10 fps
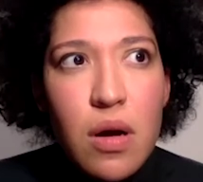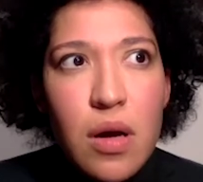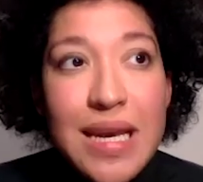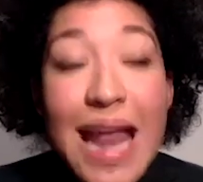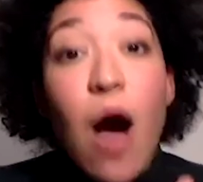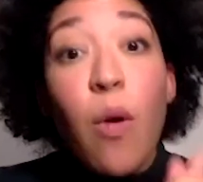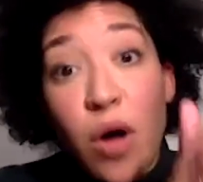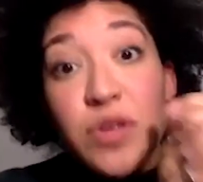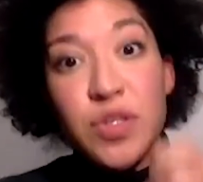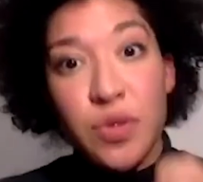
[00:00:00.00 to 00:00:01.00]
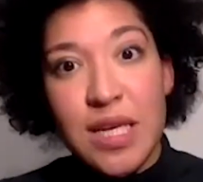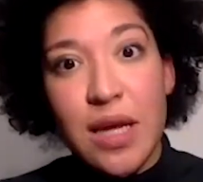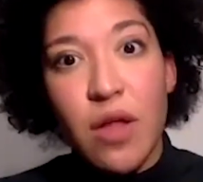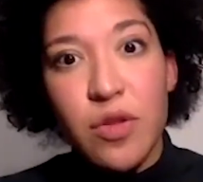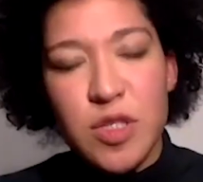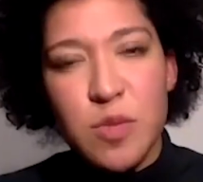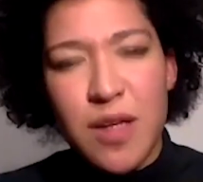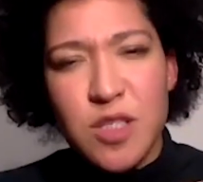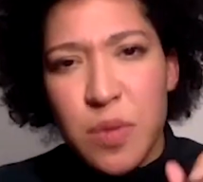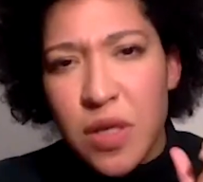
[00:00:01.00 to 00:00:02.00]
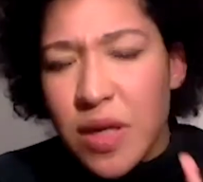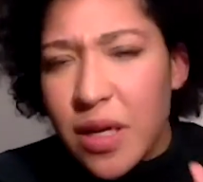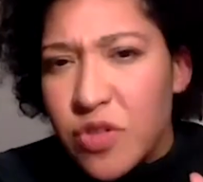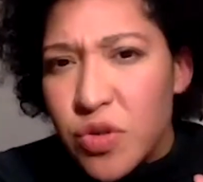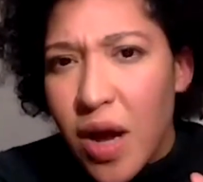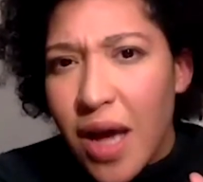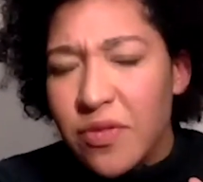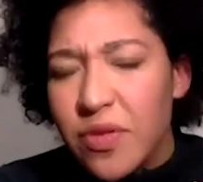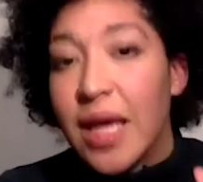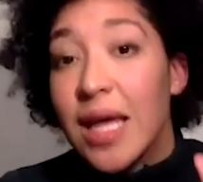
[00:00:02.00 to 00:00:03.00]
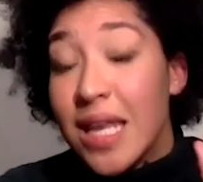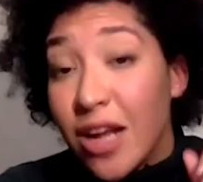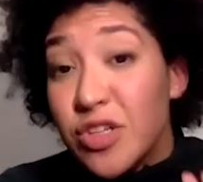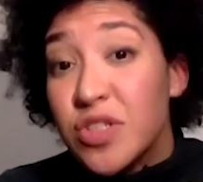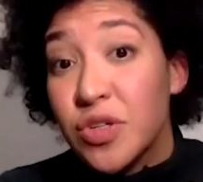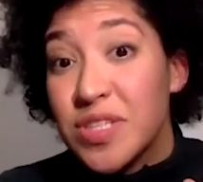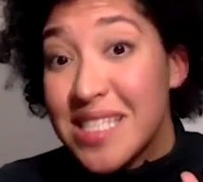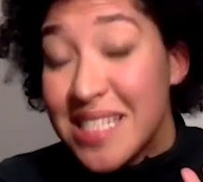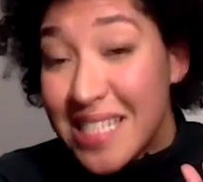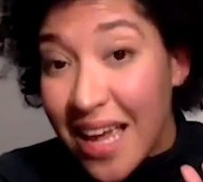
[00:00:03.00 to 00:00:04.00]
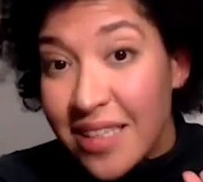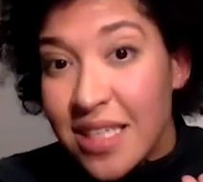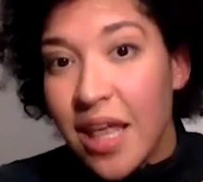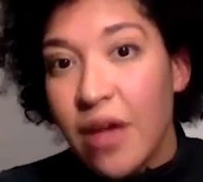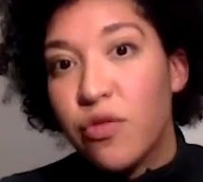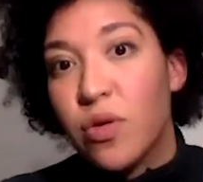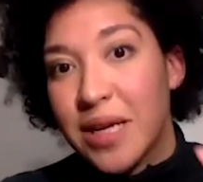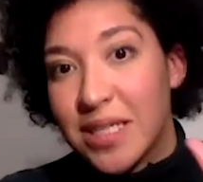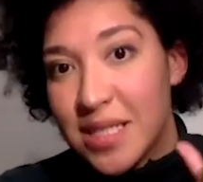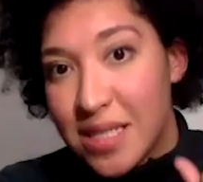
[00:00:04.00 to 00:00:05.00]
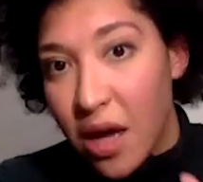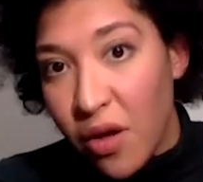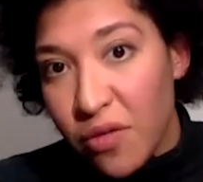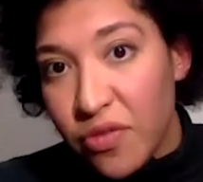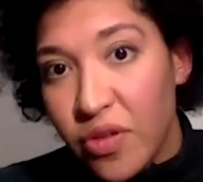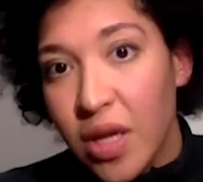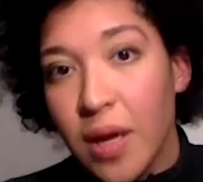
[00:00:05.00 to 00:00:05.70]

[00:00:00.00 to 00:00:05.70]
now also take on the responsibility of trying of like not just understanding that for myself